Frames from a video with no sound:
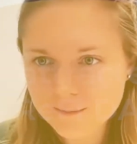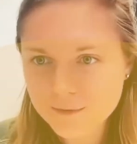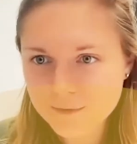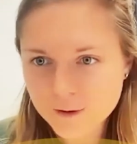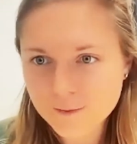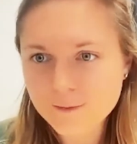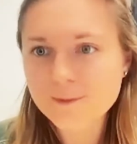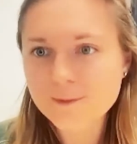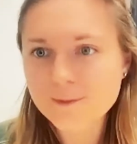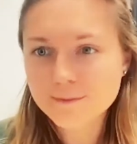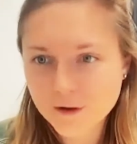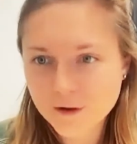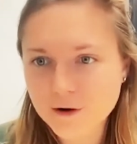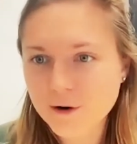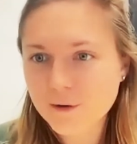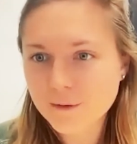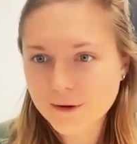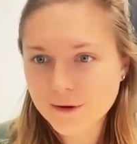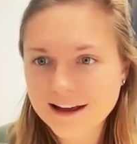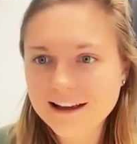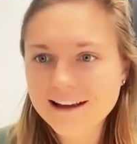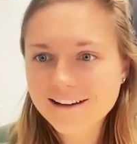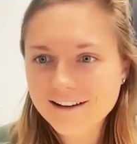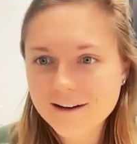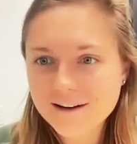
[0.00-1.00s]
been blown
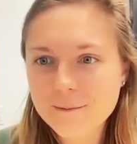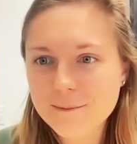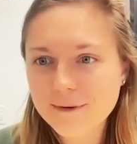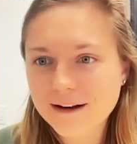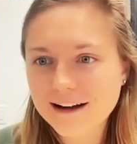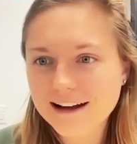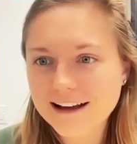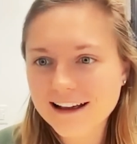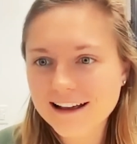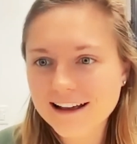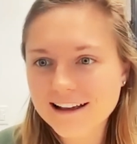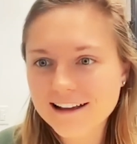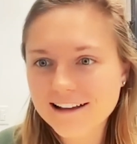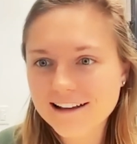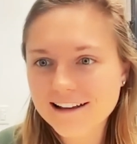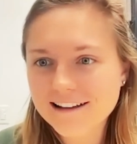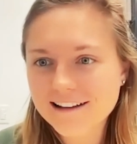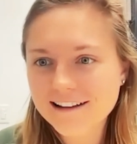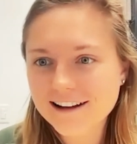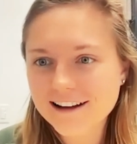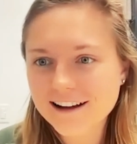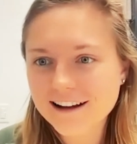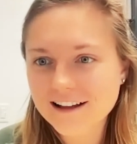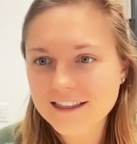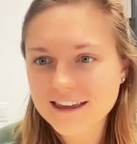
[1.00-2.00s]
away by
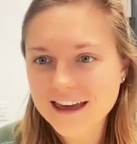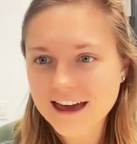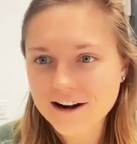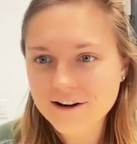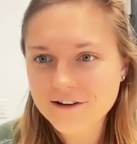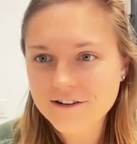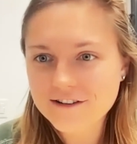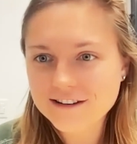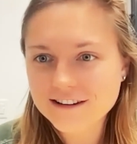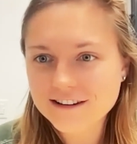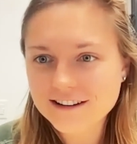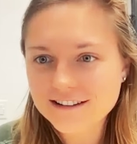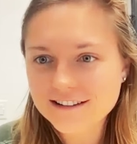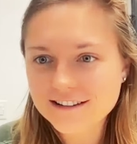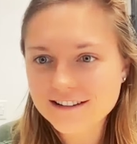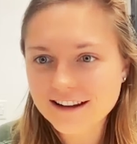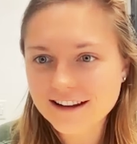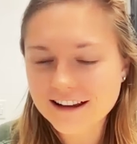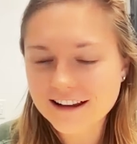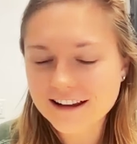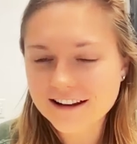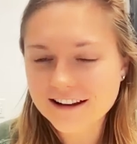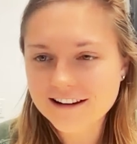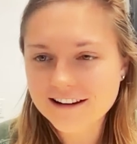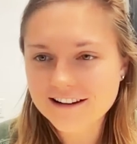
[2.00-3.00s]
the energy
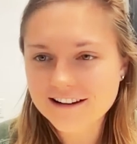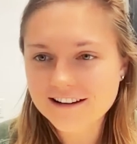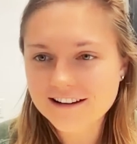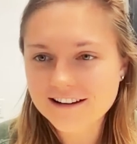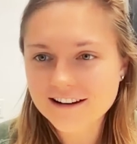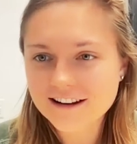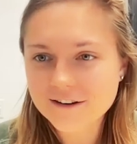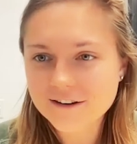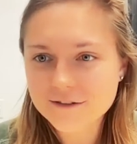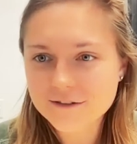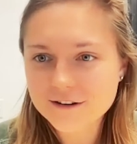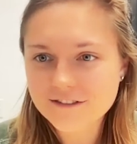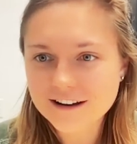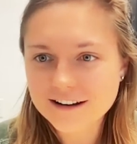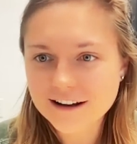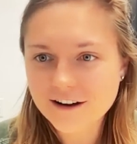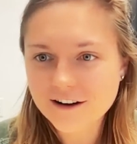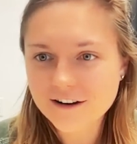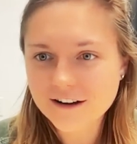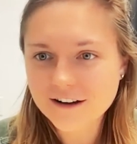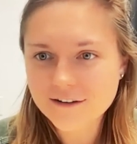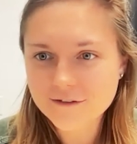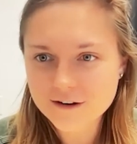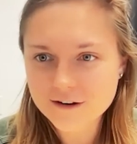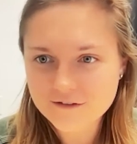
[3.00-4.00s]
in ReFi
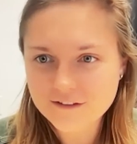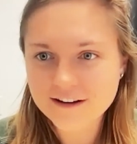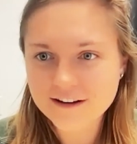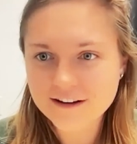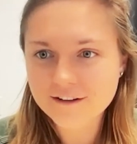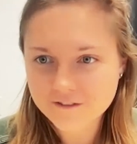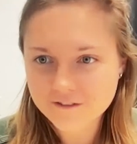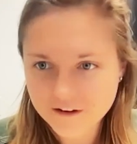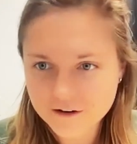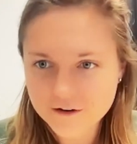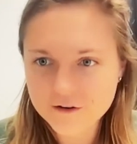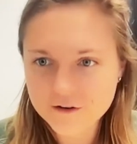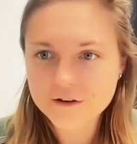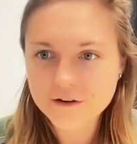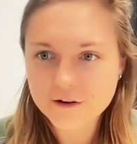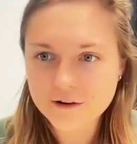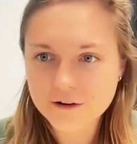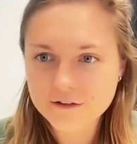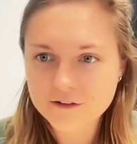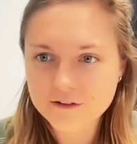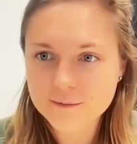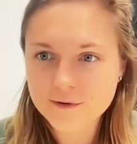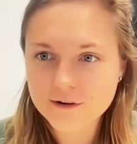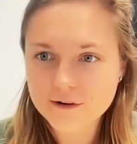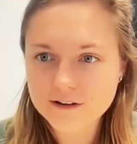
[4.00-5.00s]
DAO and ReFi DAO founder
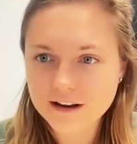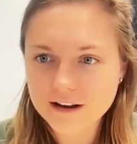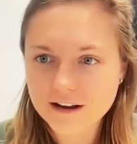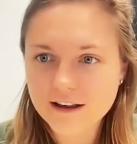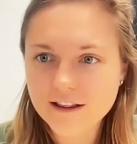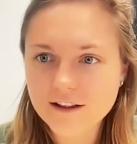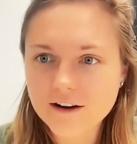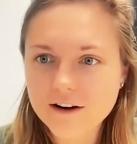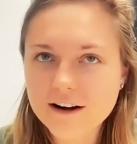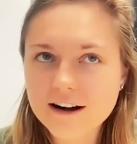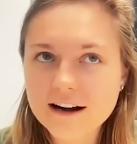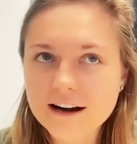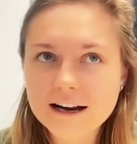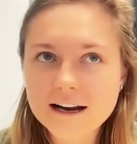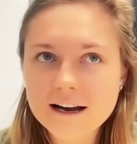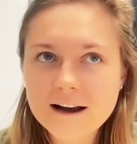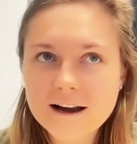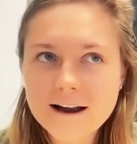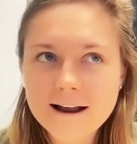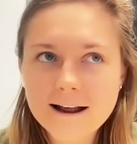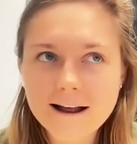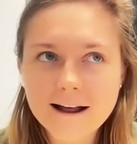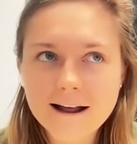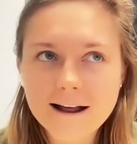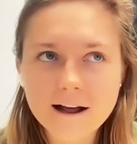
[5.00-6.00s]
circles in particular.
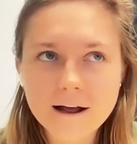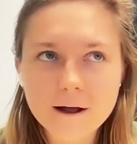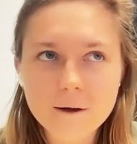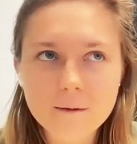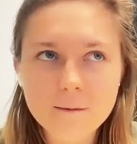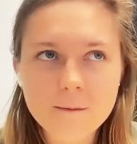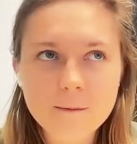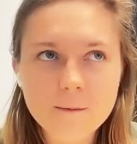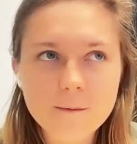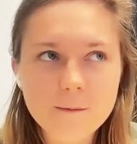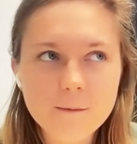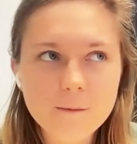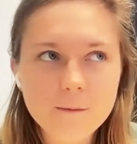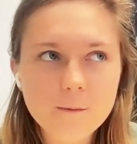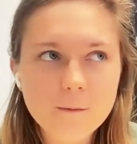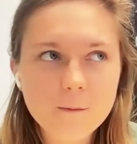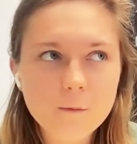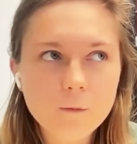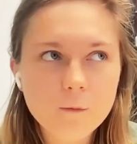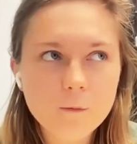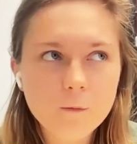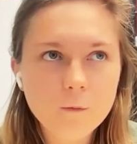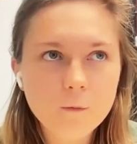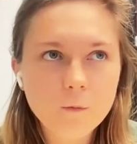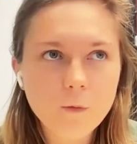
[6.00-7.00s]
I'm
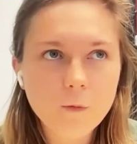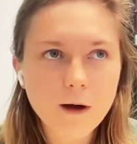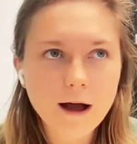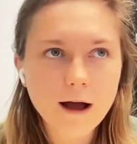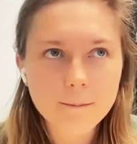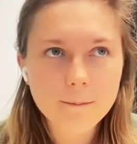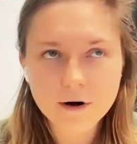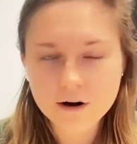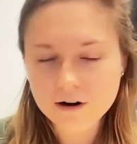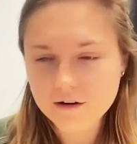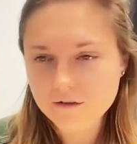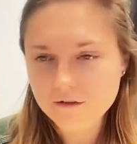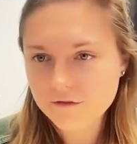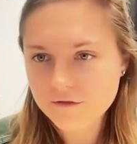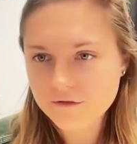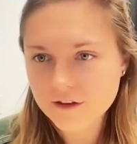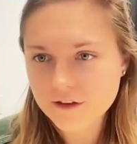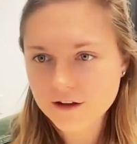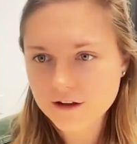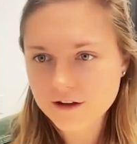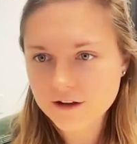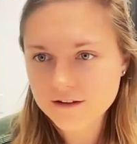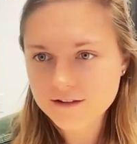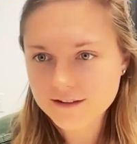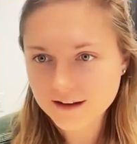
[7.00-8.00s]
part of
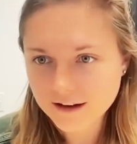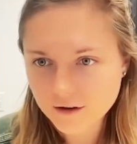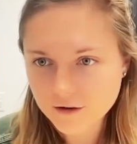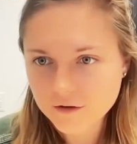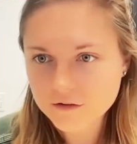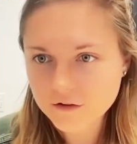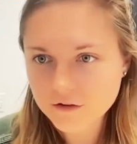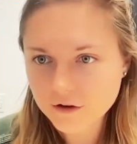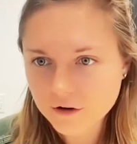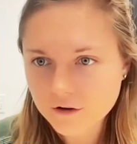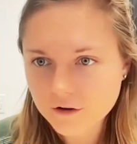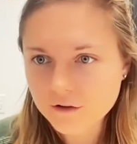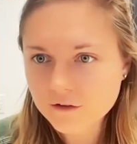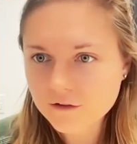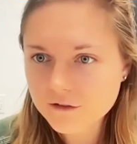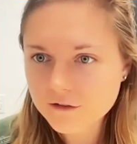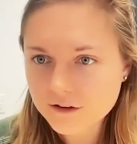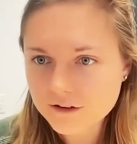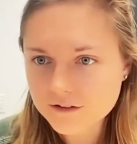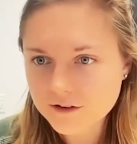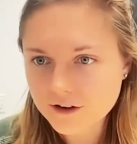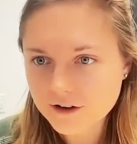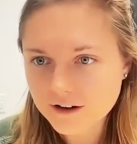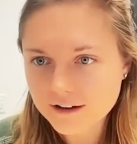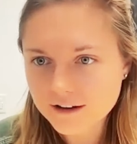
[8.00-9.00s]
the Celo circle,
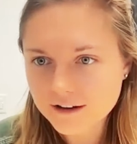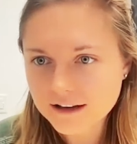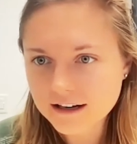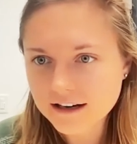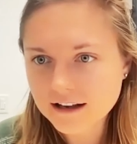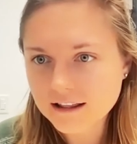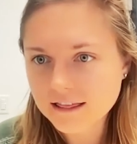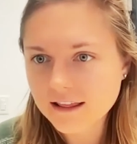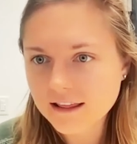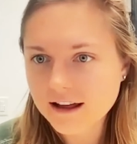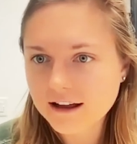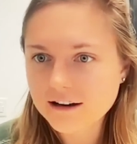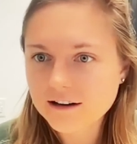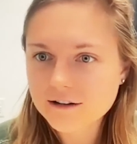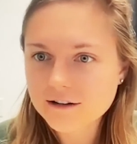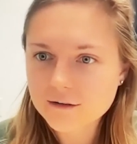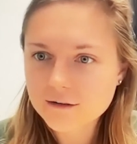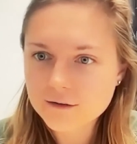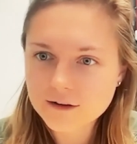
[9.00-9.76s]
started leading that